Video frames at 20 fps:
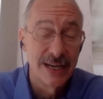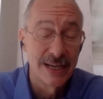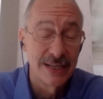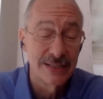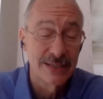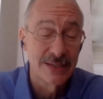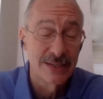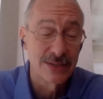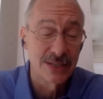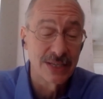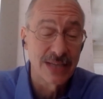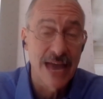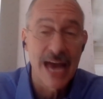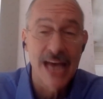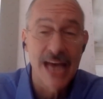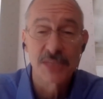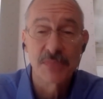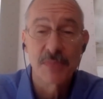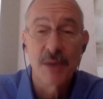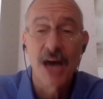until the
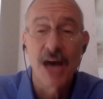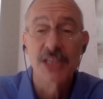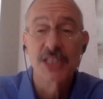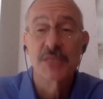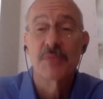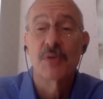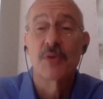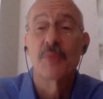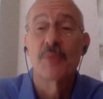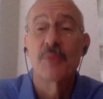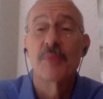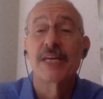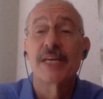last possible mm-hmm.